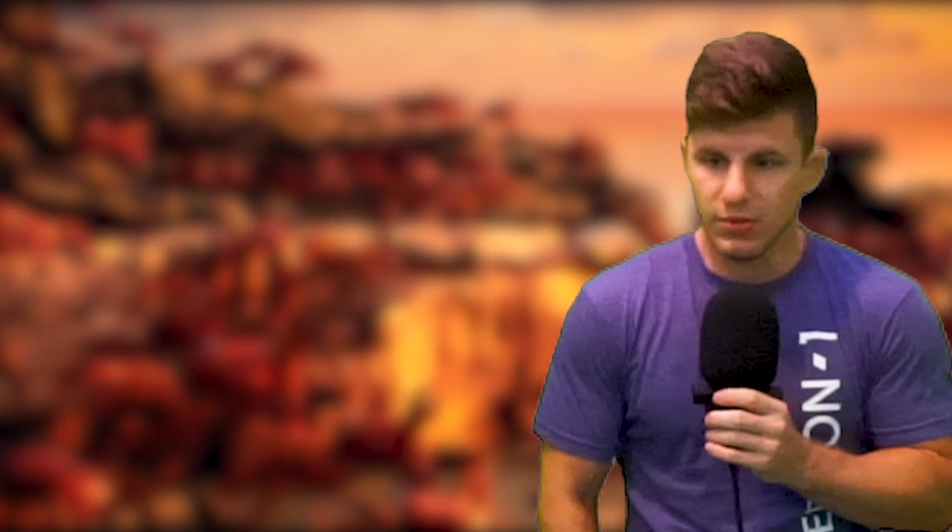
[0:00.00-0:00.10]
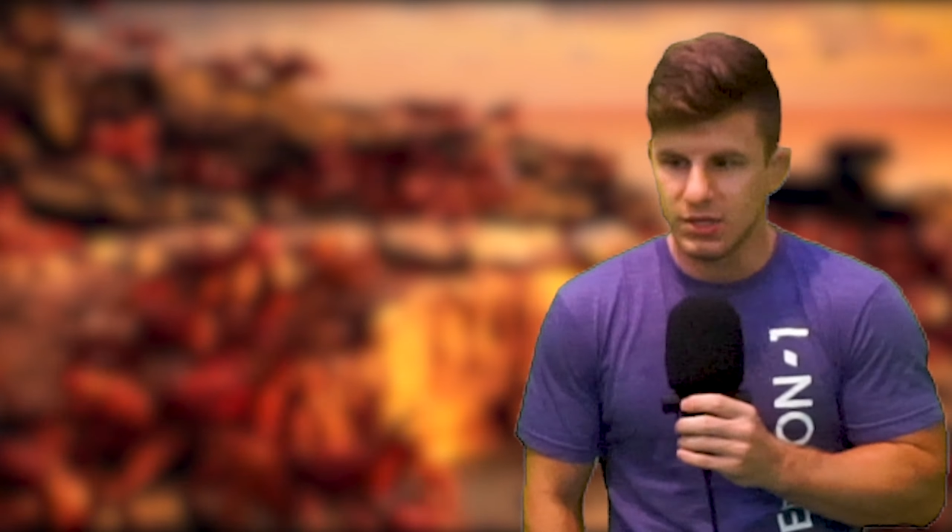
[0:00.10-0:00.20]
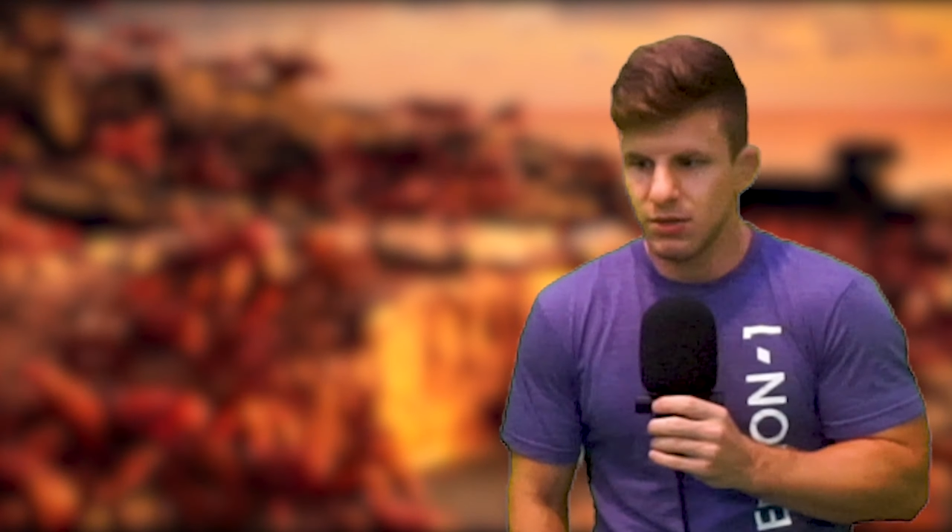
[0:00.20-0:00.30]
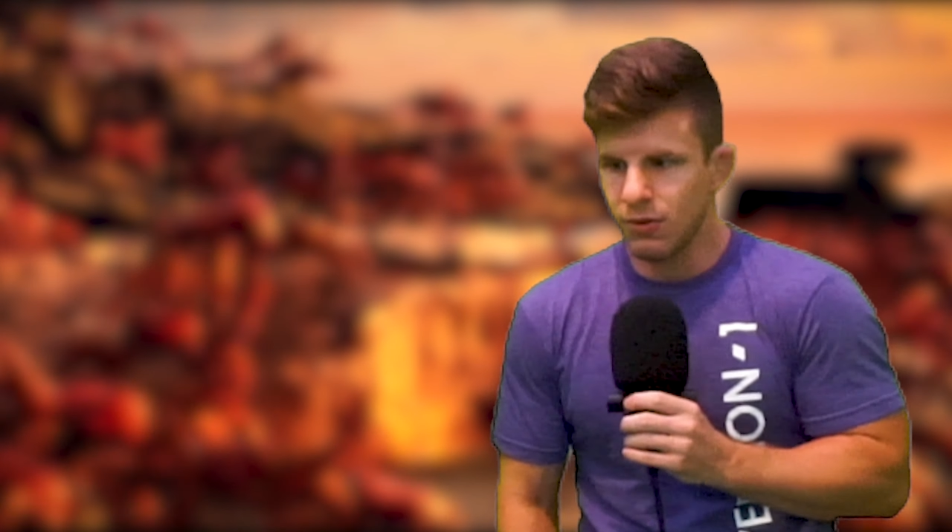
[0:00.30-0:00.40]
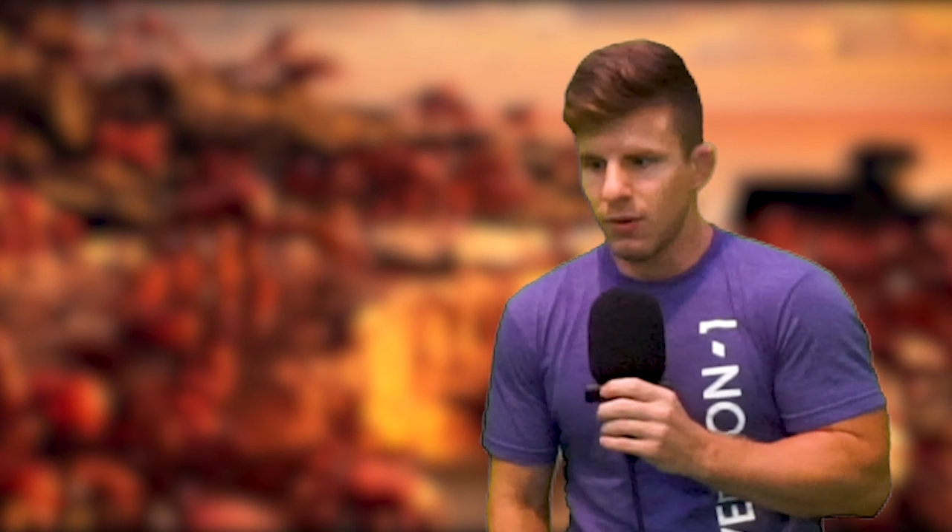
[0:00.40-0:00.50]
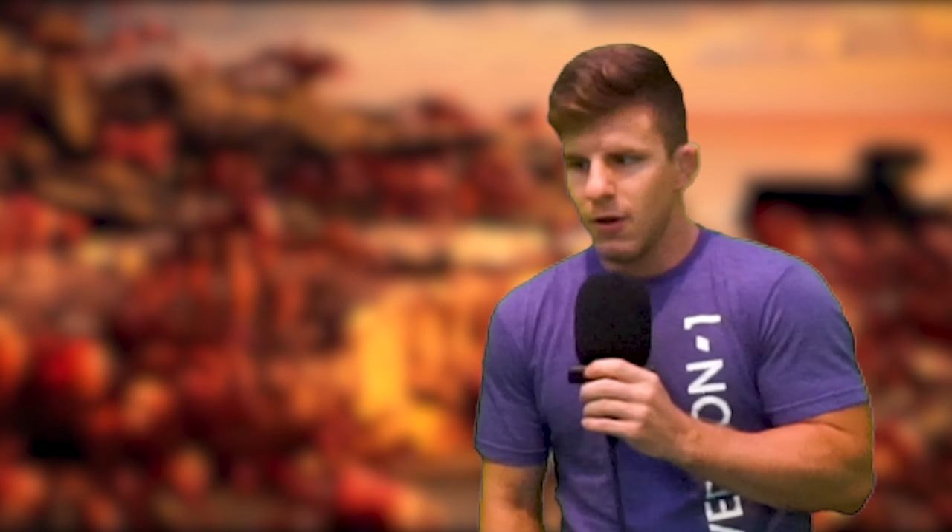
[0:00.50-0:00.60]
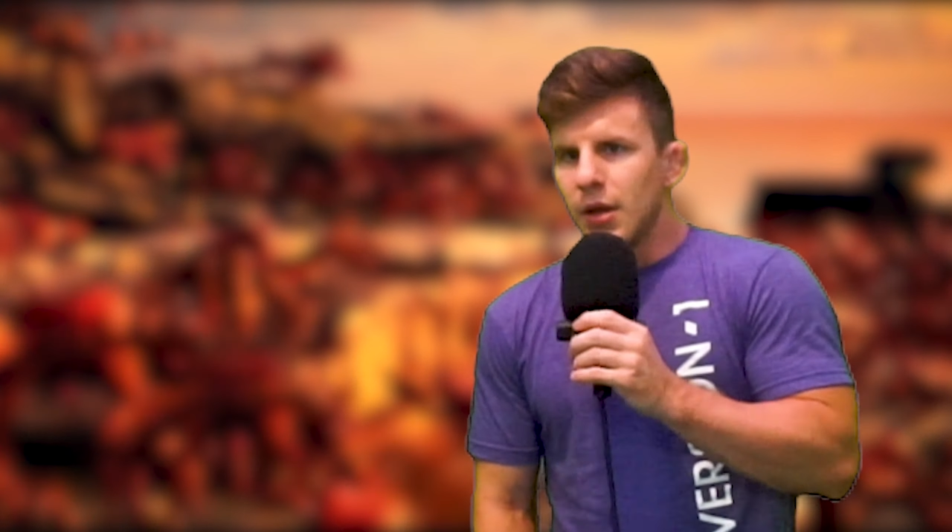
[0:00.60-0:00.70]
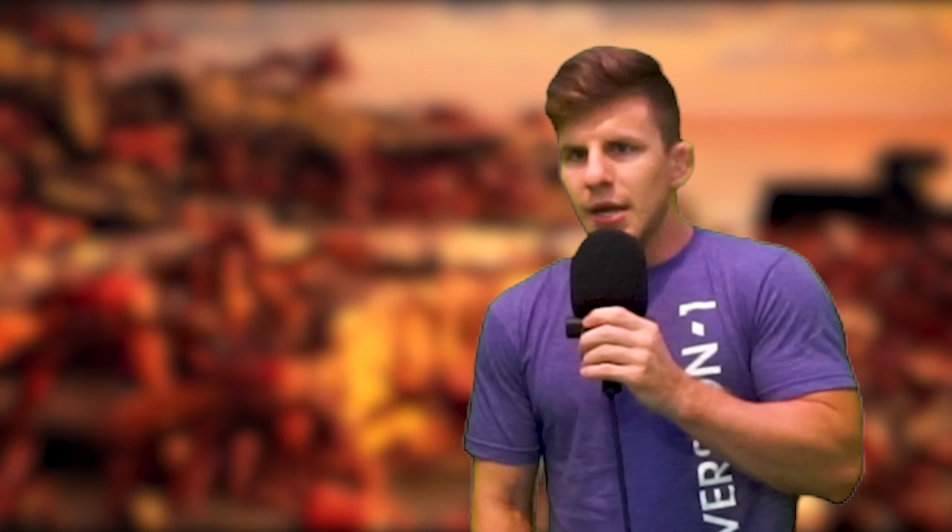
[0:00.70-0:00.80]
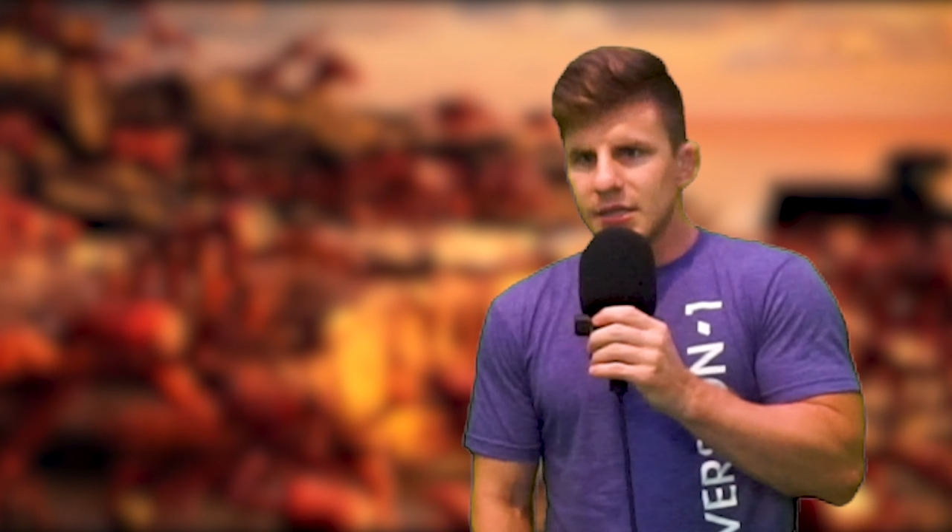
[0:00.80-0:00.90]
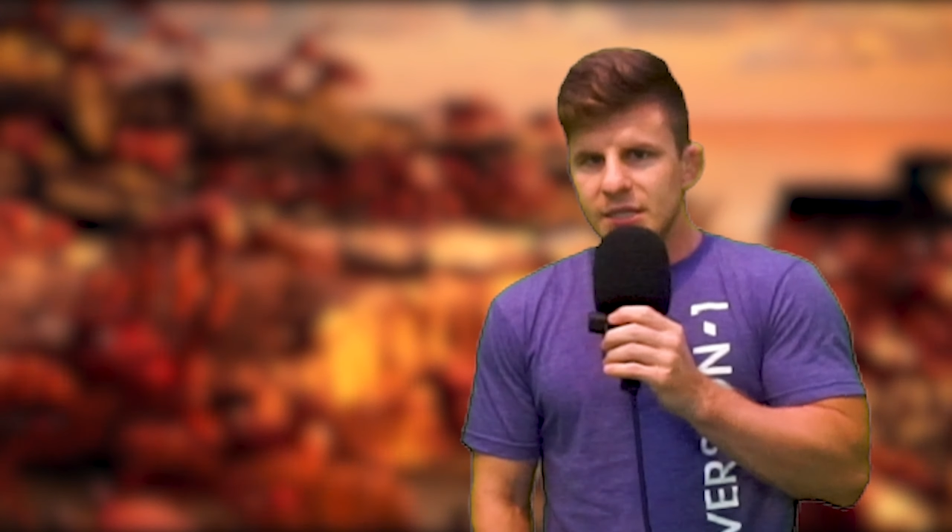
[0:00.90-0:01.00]
way too,
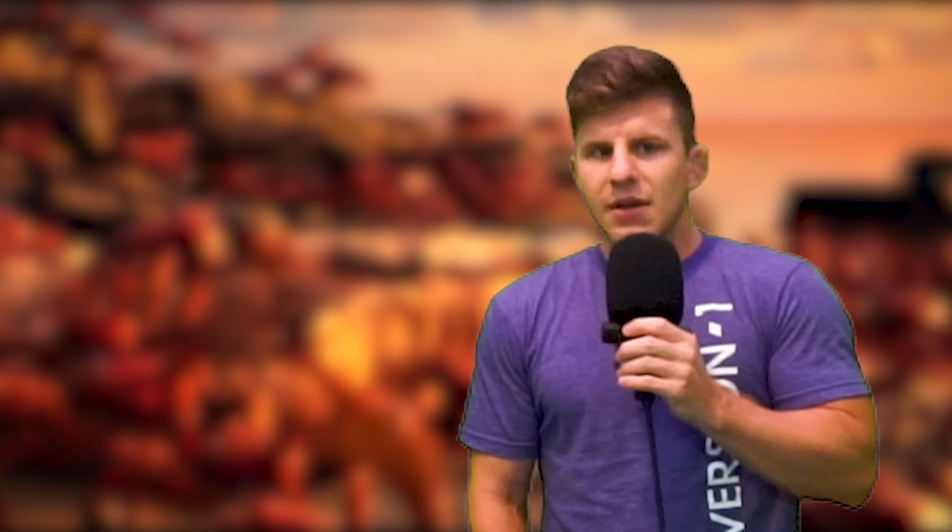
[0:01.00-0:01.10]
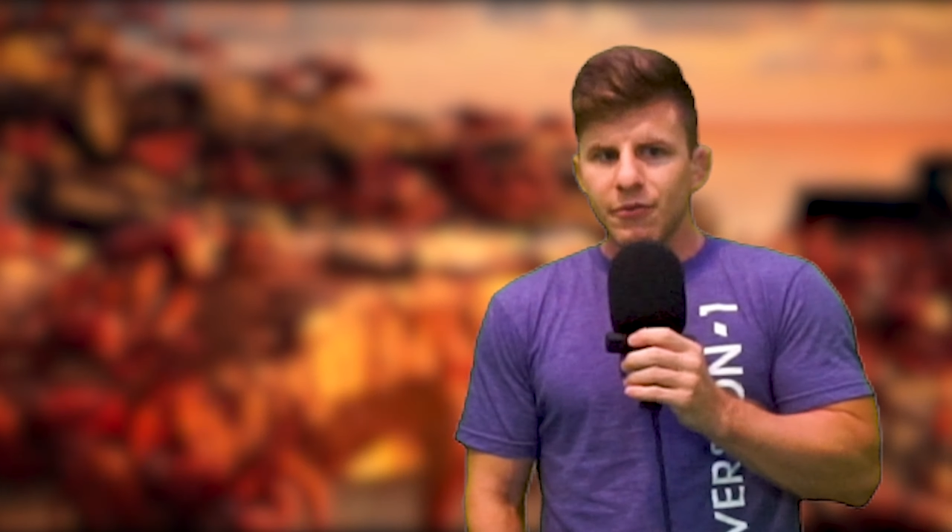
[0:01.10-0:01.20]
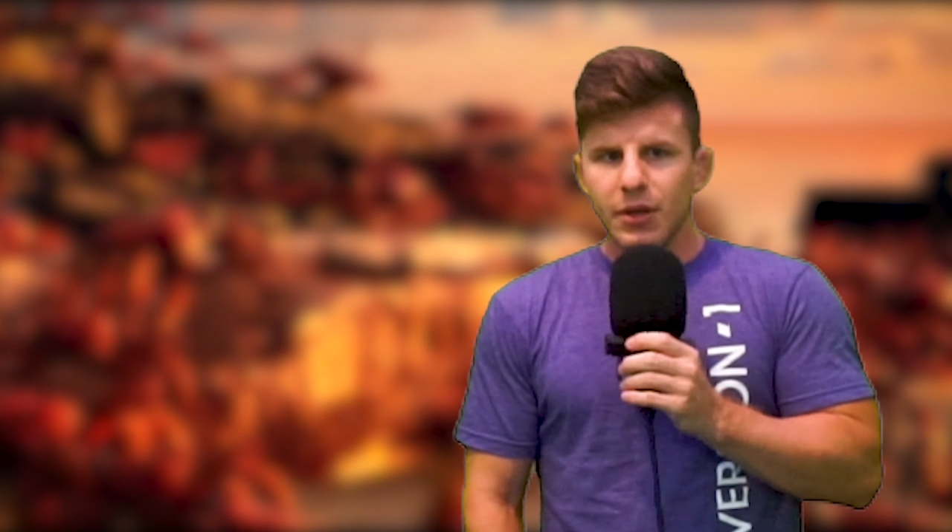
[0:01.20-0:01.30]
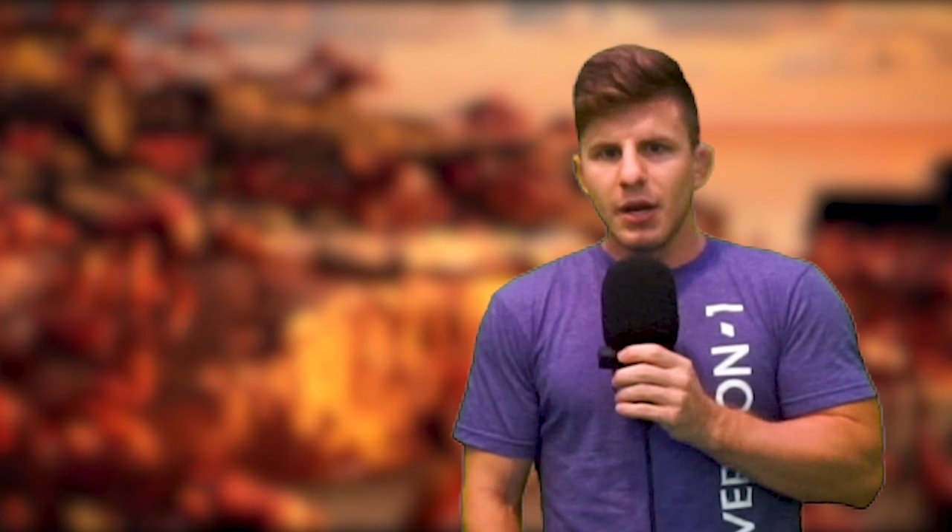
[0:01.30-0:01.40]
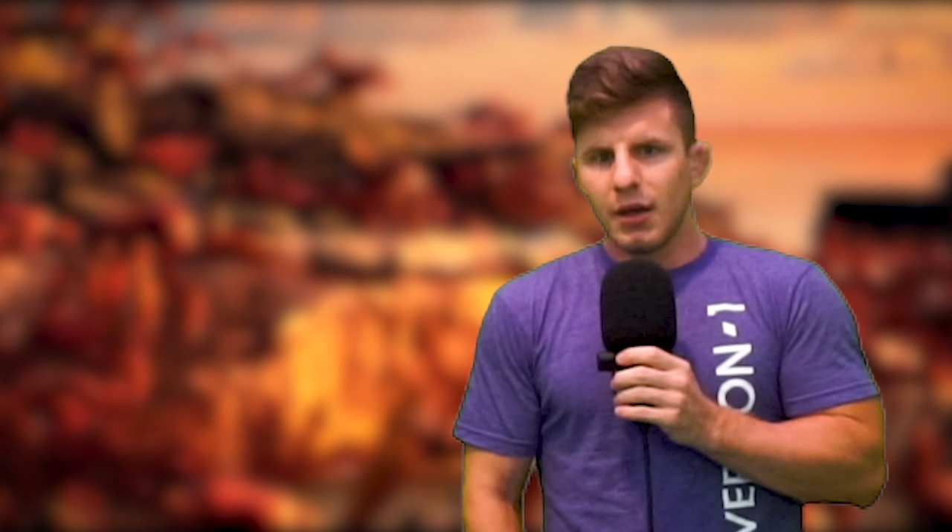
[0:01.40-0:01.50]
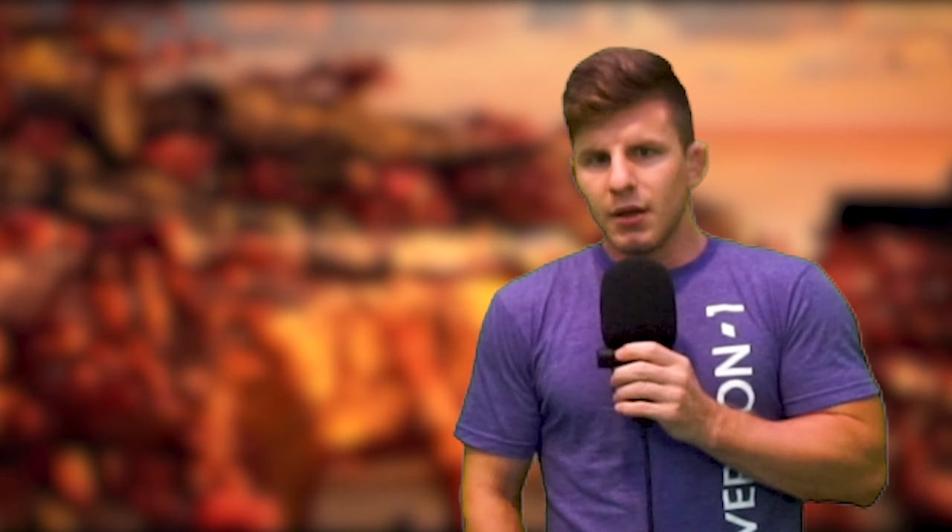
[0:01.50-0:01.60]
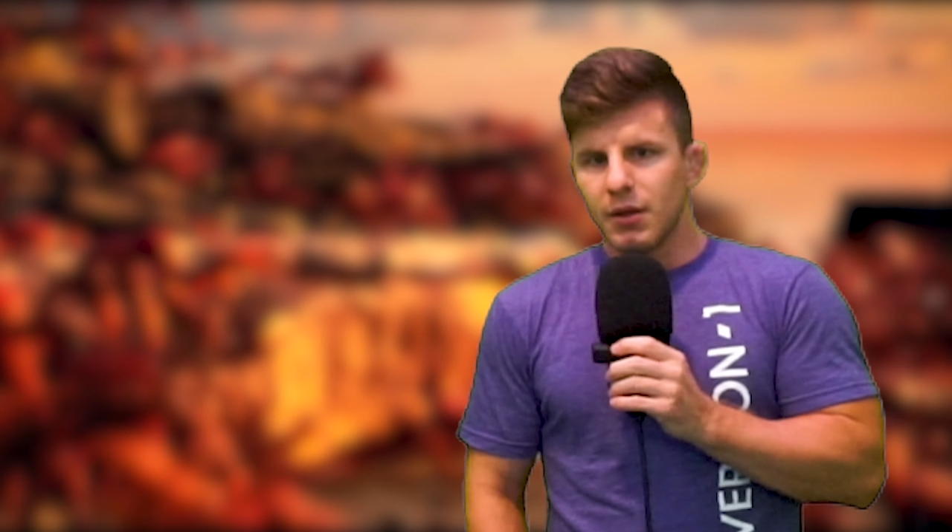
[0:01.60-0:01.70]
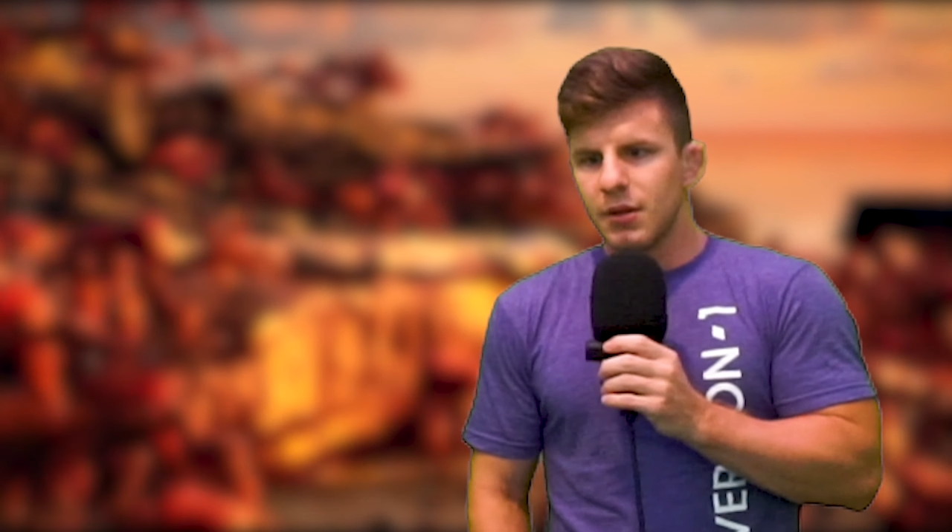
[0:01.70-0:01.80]
it's definitely gonna